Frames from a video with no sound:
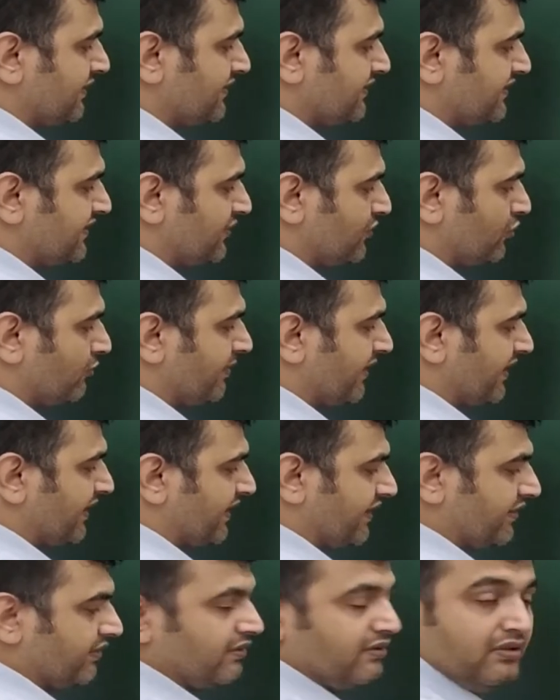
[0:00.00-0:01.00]
0 by
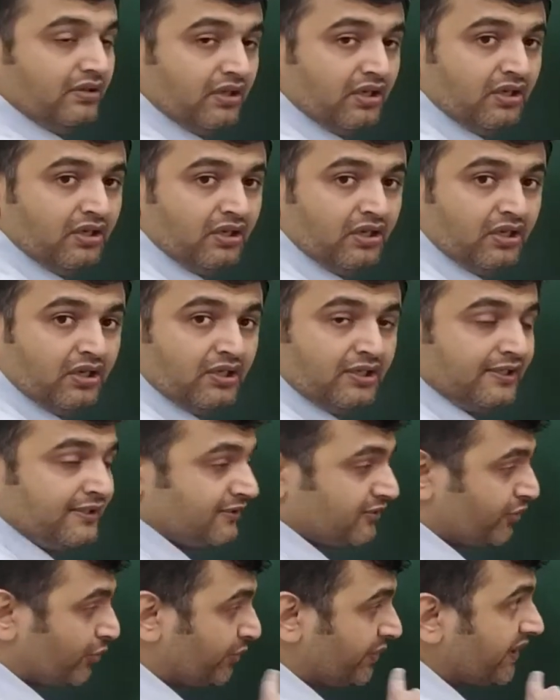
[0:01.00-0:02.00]
n.
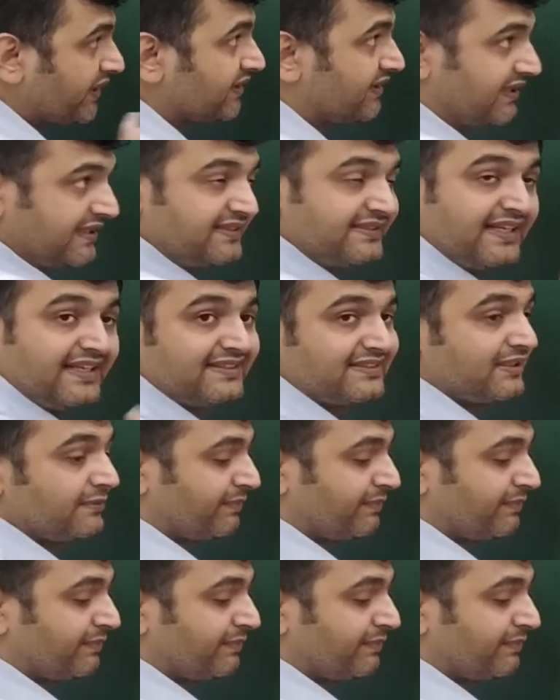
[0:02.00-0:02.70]
So you take this as the